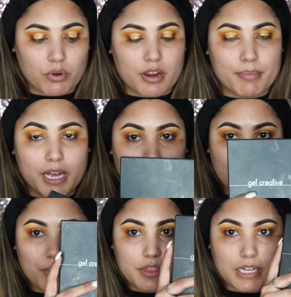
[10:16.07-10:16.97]
Going back
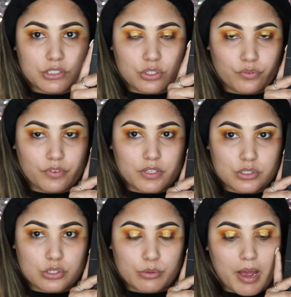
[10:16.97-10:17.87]
in with that
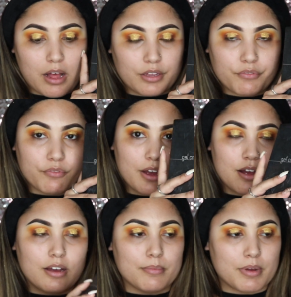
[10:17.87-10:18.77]
252 palette
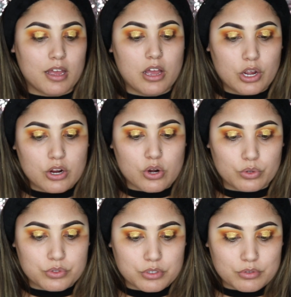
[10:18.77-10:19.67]
from
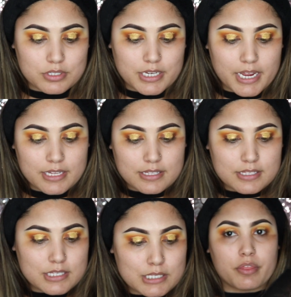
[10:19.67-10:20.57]
Coastal
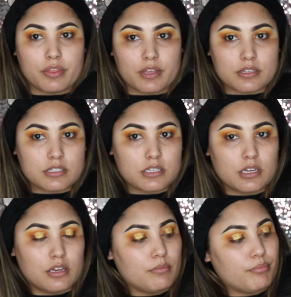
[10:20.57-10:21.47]
Scents, this
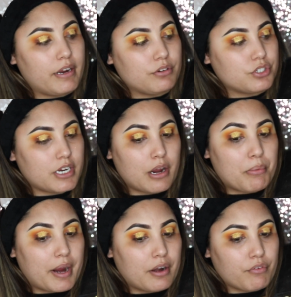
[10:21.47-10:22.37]
brown shade
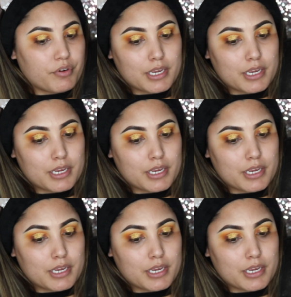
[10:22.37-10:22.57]
right over